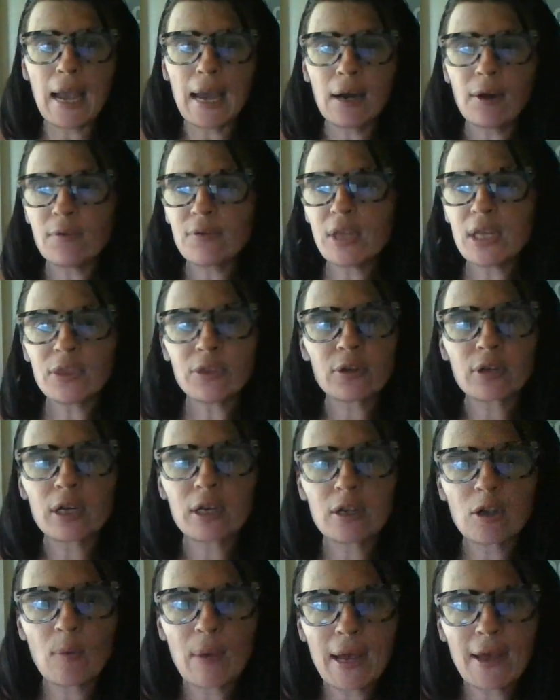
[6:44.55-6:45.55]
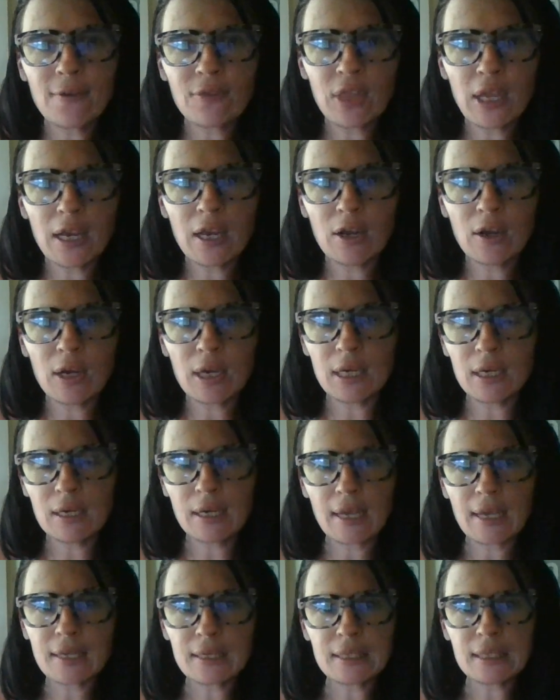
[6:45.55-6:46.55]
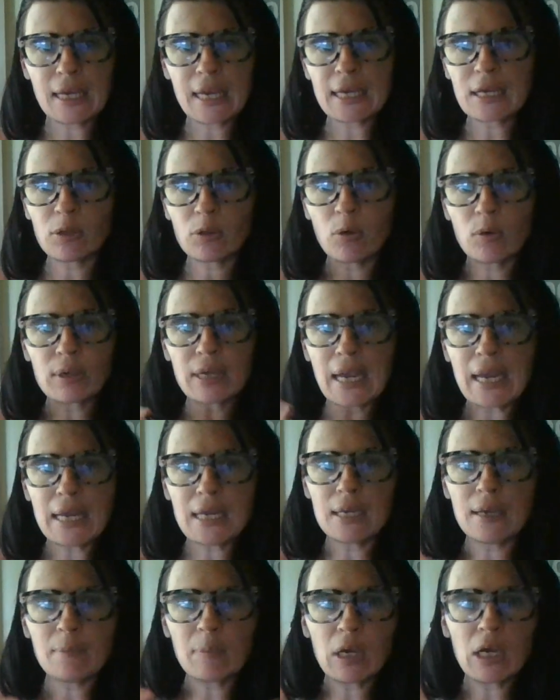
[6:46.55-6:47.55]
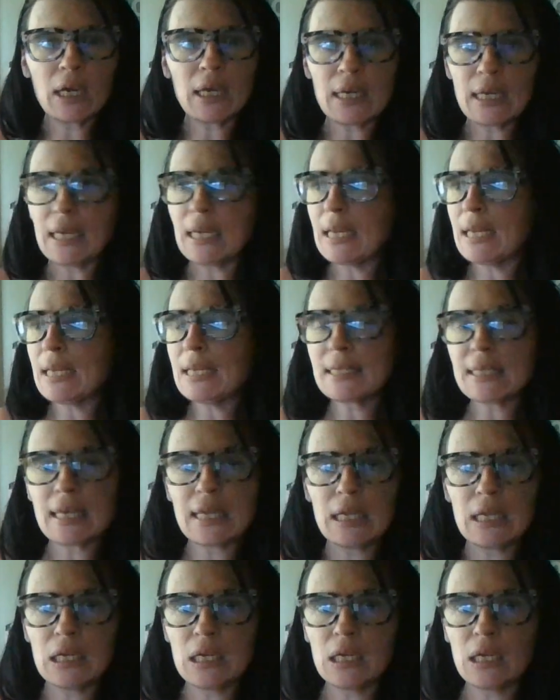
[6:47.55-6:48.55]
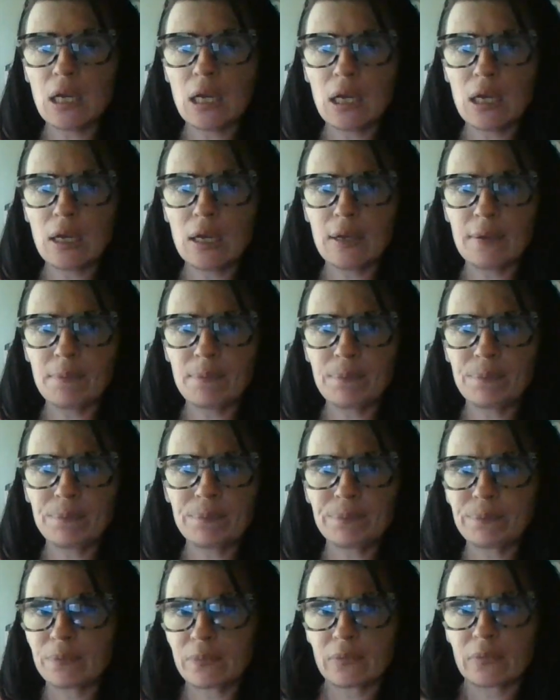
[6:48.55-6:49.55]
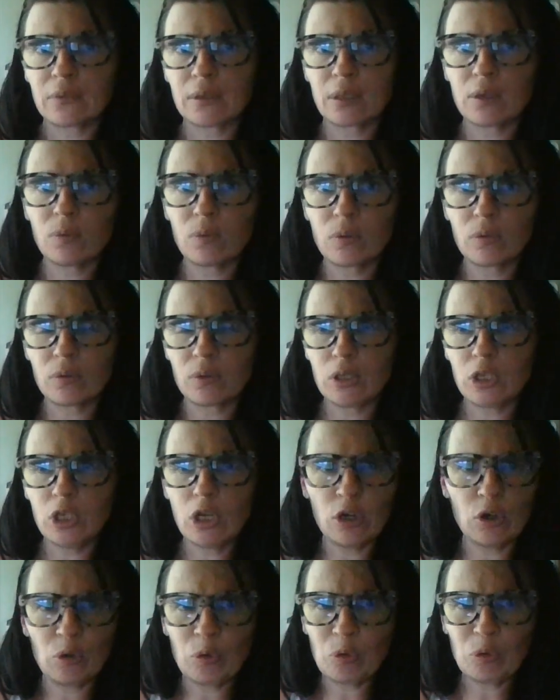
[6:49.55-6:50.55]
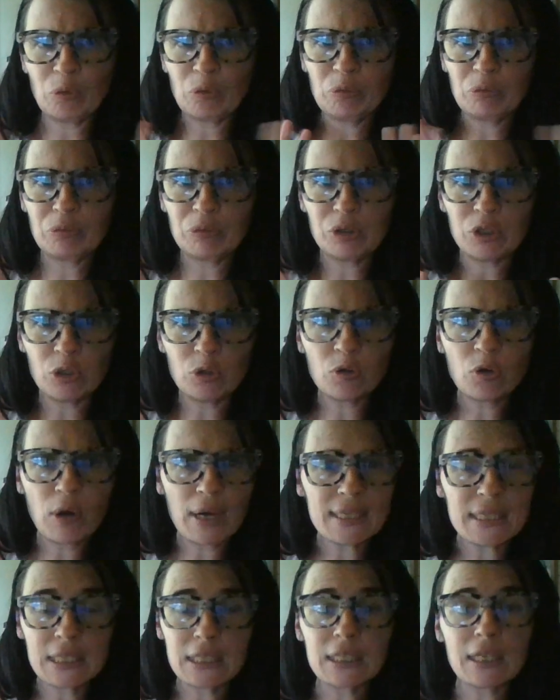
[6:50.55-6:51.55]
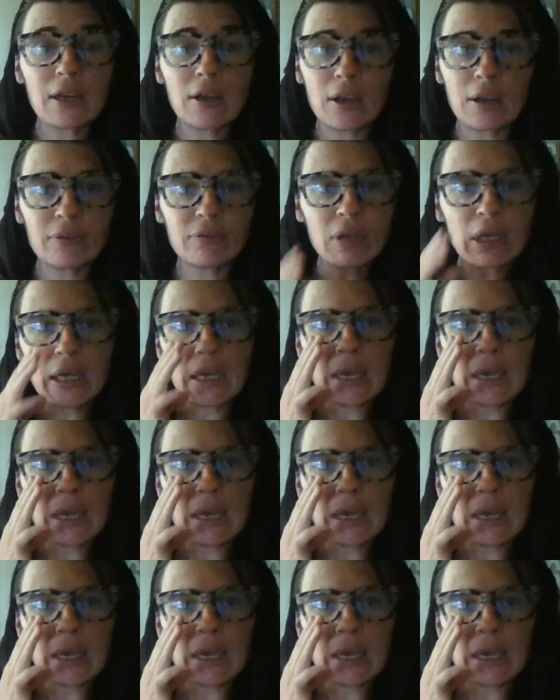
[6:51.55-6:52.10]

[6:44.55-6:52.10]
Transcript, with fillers: I don't think they're going to go out there and uh, take a little gang of buddies and, um, you know, do crazy stuff.